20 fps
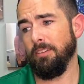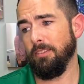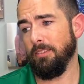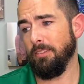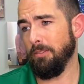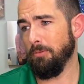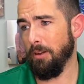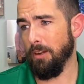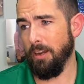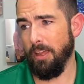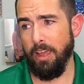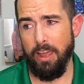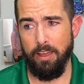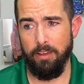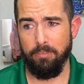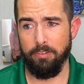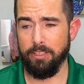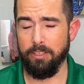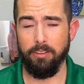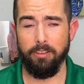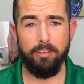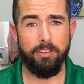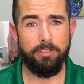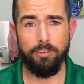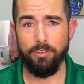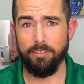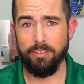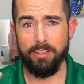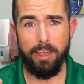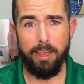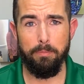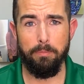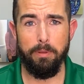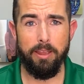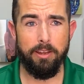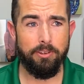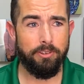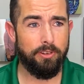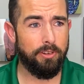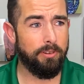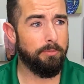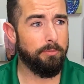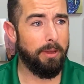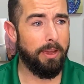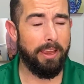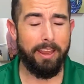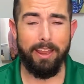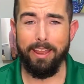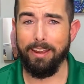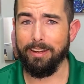you want to have a delicious libation by